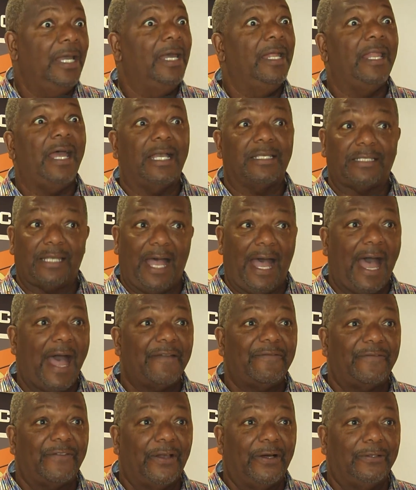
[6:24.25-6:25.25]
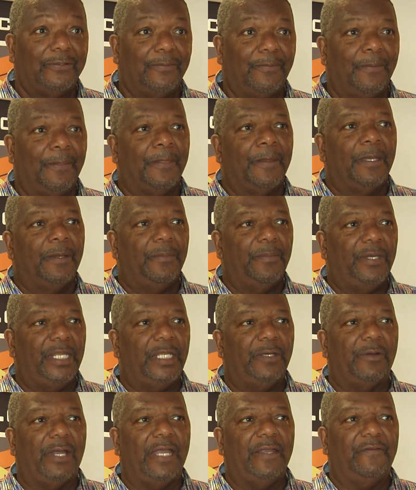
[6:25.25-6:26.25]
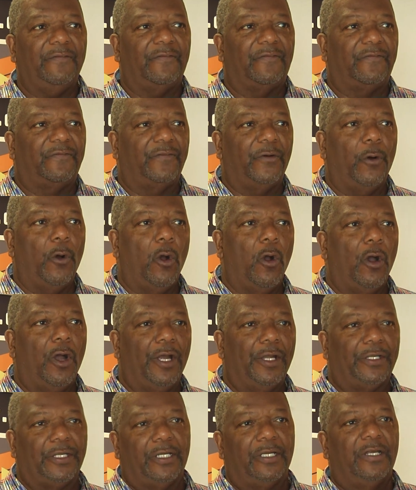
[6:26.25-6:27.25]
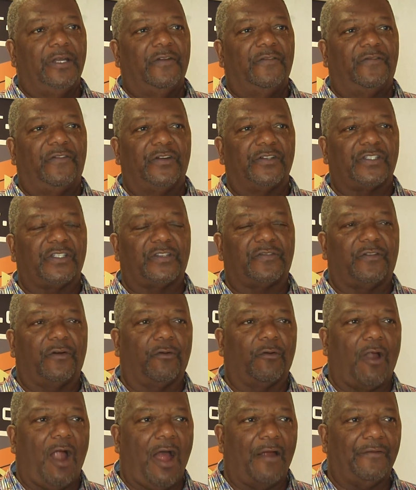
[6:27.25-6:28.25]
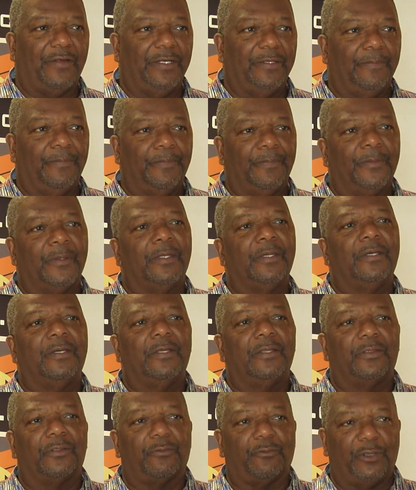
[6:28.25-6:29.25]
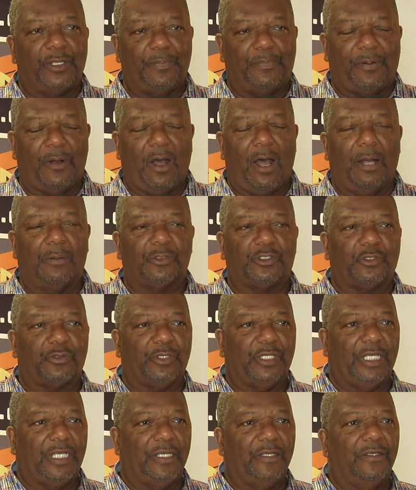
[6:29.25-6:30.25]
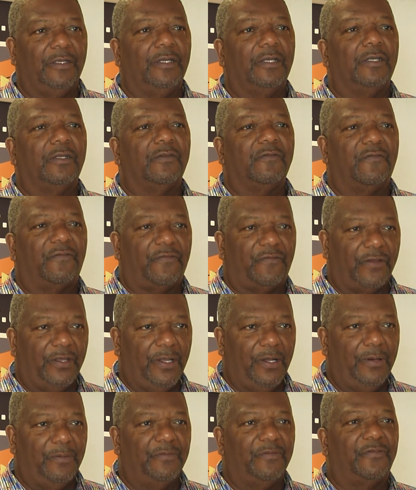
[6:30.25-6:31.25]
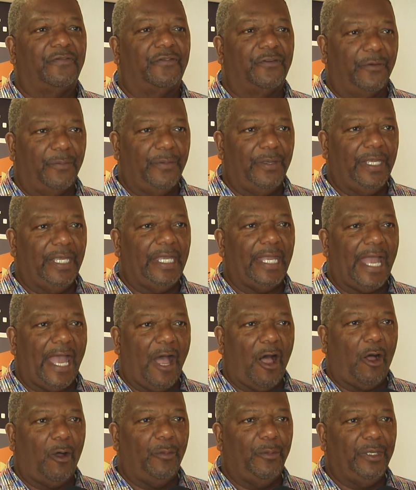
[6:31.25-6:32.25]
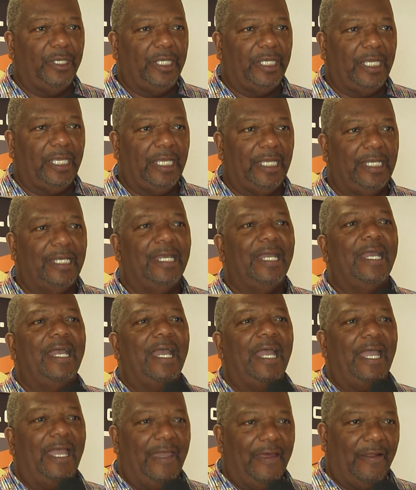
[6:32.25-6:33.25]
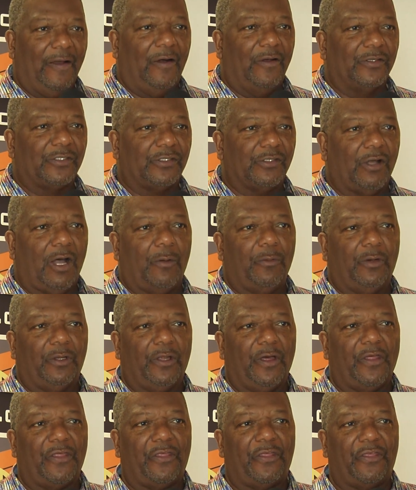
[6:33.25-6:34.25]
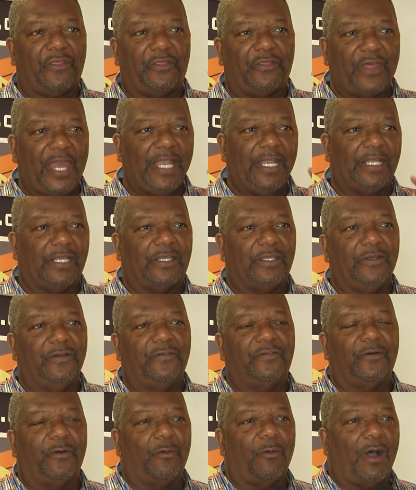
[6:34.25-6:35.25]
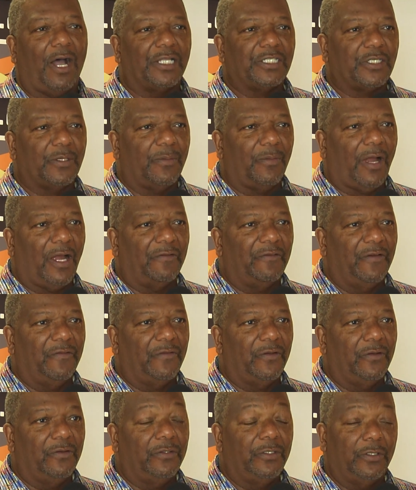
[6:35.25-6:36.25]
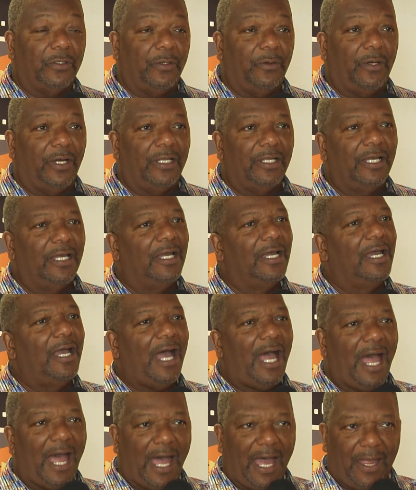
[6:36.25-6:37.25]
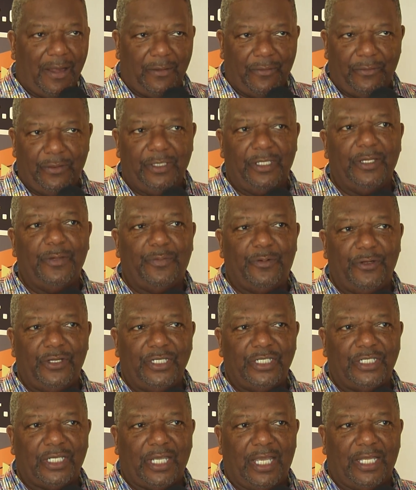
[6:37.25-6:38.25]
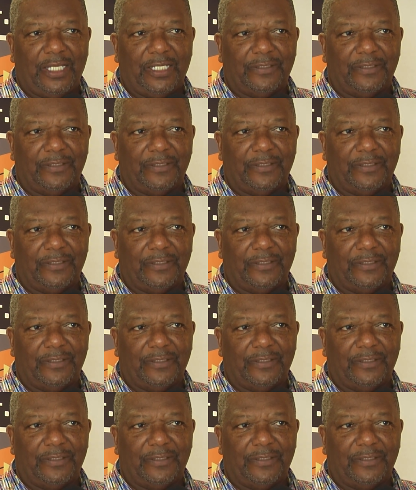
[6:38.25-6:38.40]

That's how I felt. But anyway, Ford versus Ferrari, 3 palm tree film for me, Al McGee. And also, I want to thank you for watching my review. You know what? I really appreciate it.